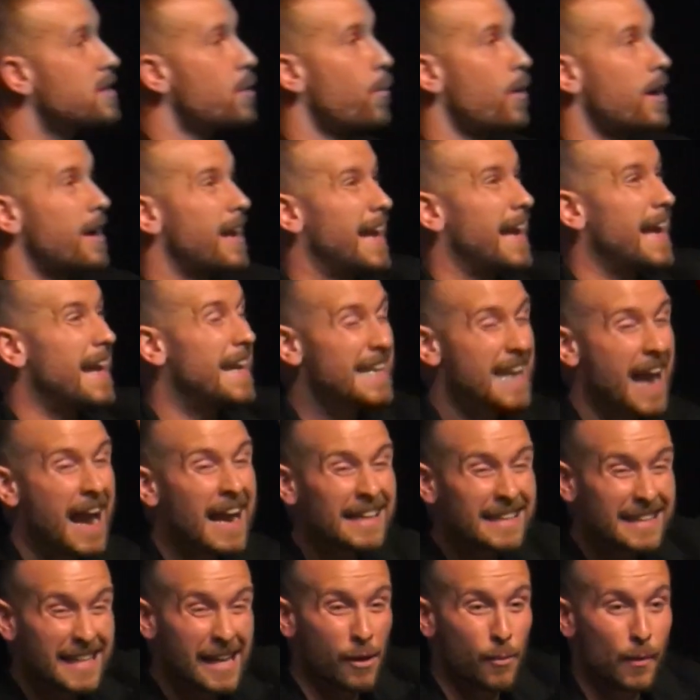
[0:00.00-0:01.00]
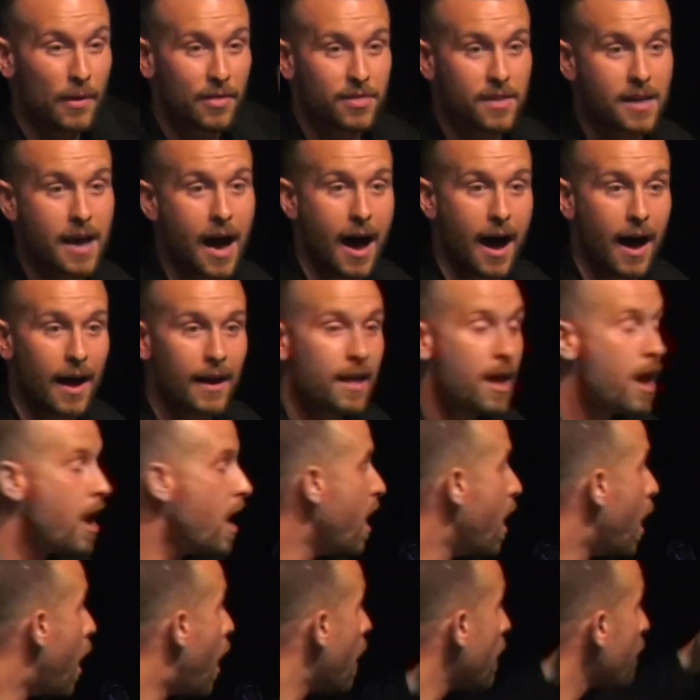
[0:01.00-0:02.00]
and we're connecting with God,
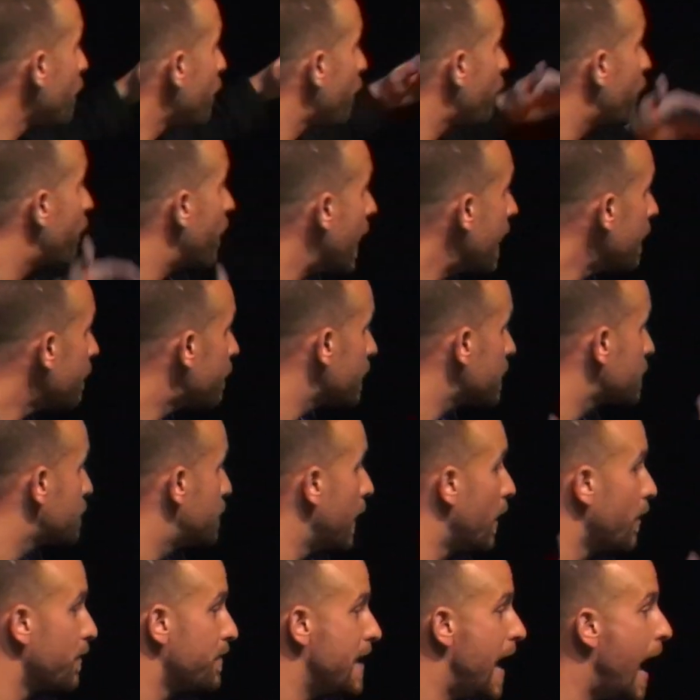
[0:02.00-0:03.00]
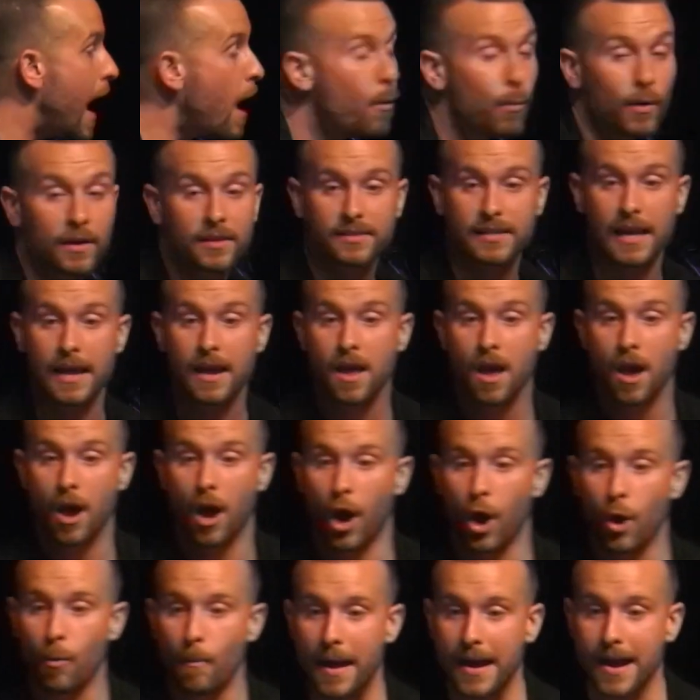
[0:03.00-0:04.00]
our faith is built. Now we're saying,
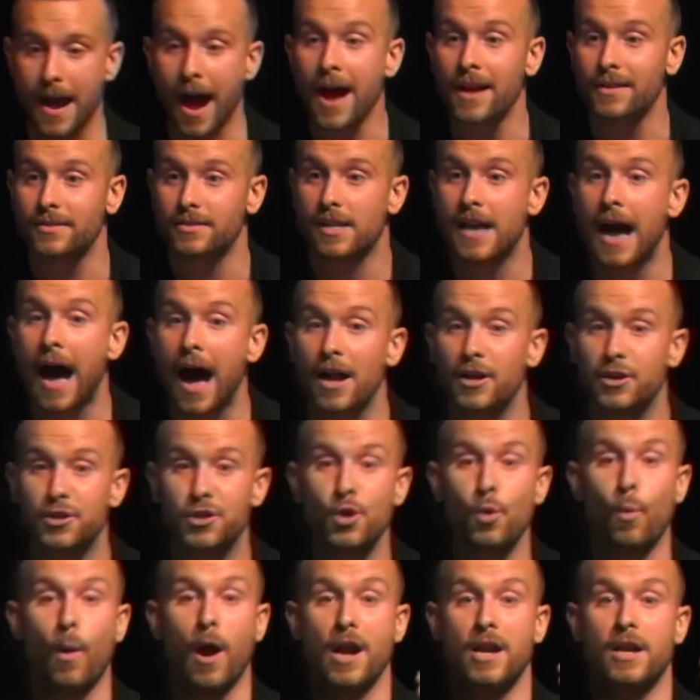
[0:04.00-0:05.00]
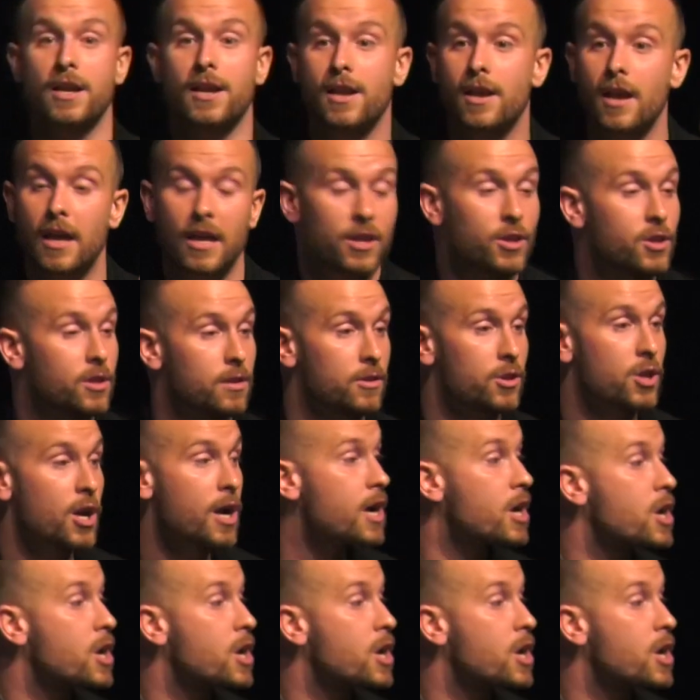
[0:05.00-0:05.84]
Oh my gosh, God, you are, you're